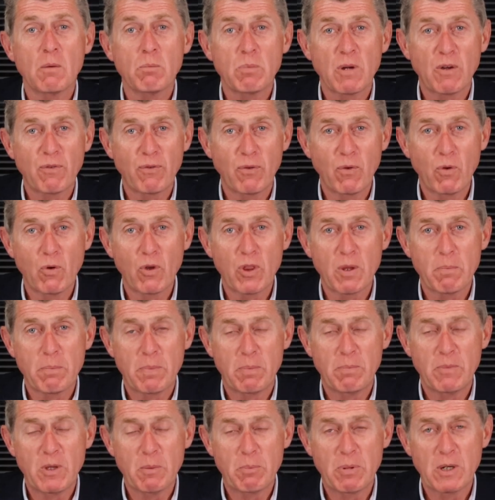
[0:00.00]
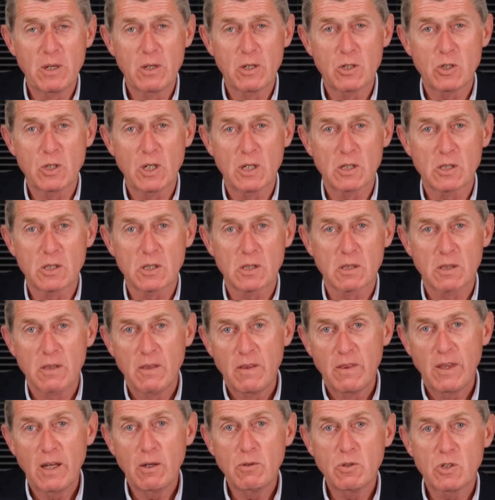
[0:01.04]
before the purchase.
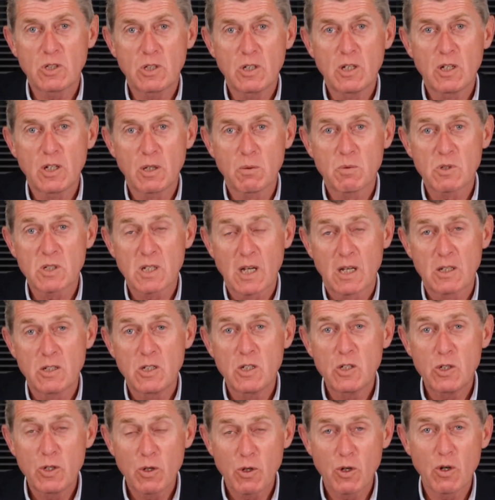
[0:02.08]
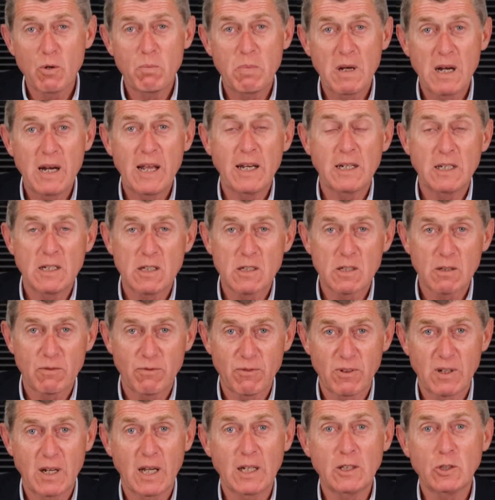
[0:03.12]
In those circumstances, you could be led into
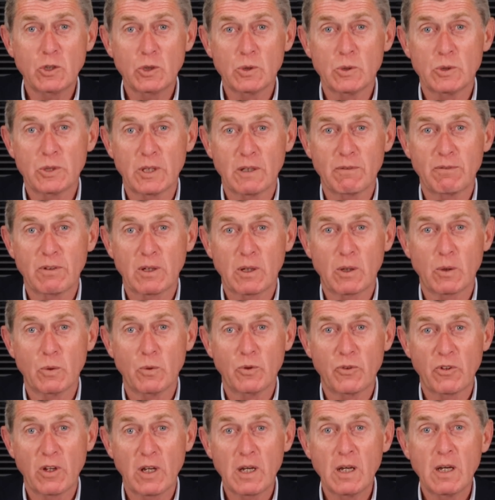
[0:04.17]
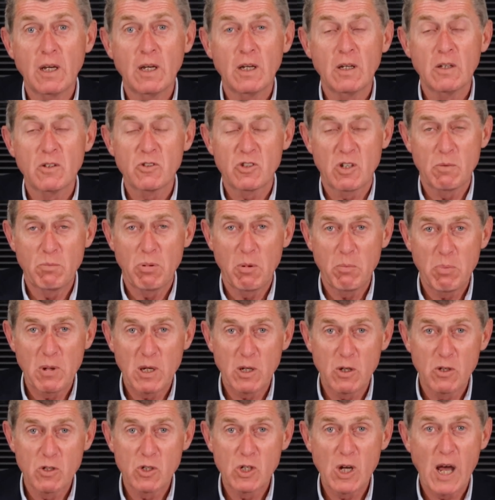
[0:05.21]
financial difficulty simply
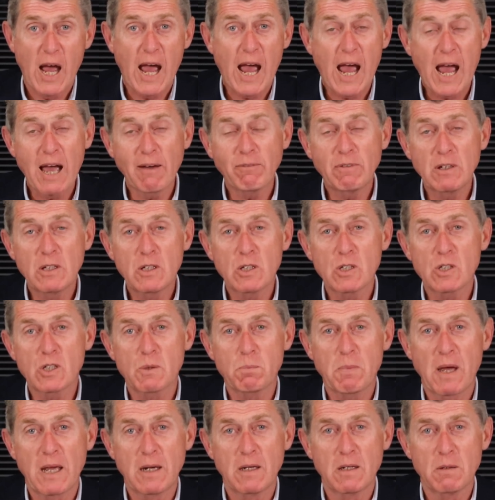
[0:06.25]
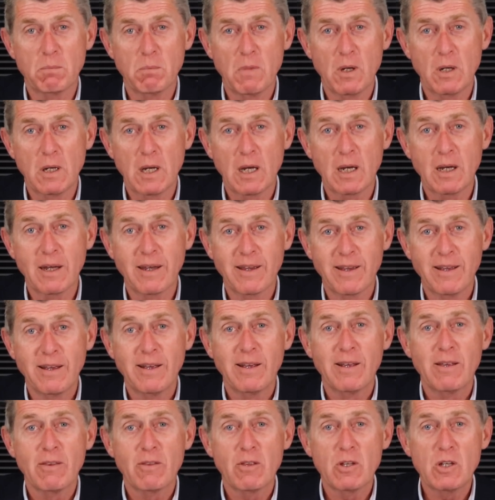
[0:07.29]
because you're having to spend money
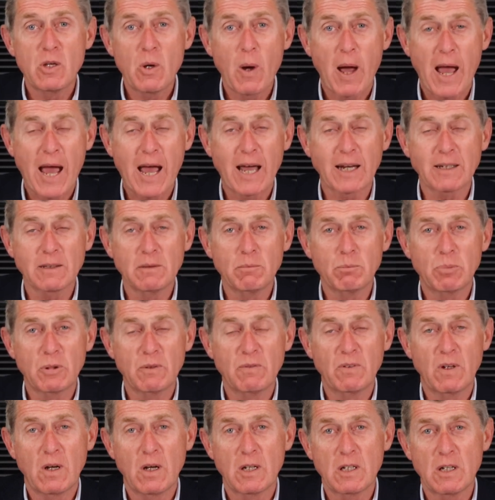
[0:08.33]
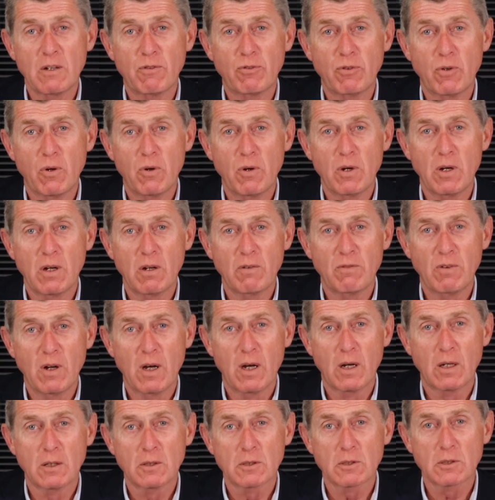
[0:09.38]
that you hadn't provided for in
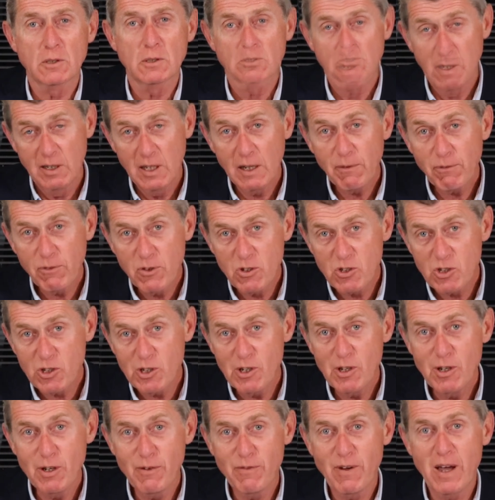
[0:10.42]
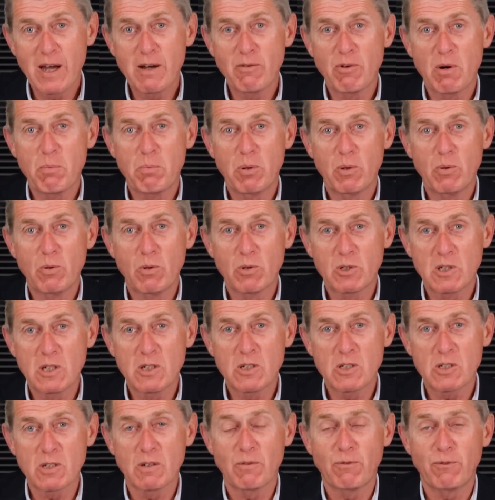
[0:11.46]
advance. And if the survey report
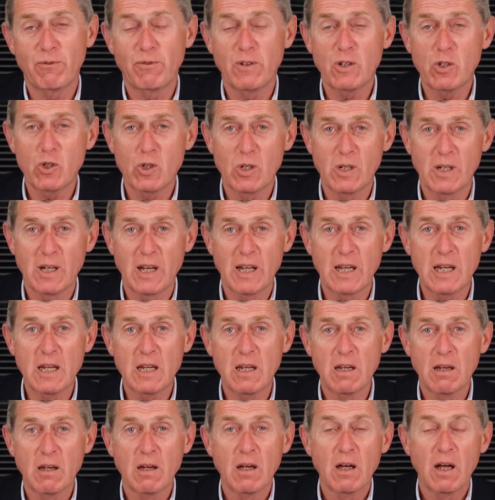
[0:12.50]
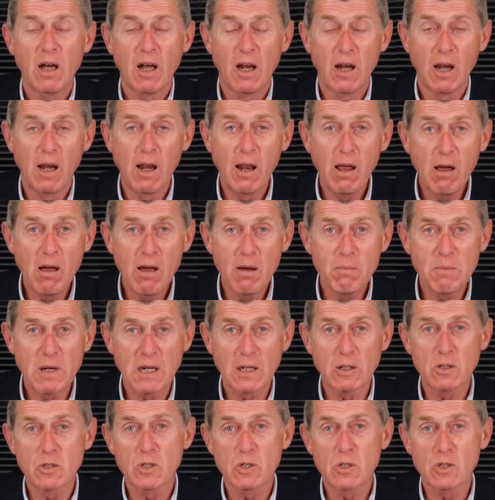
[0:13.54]
is sufficiently alarming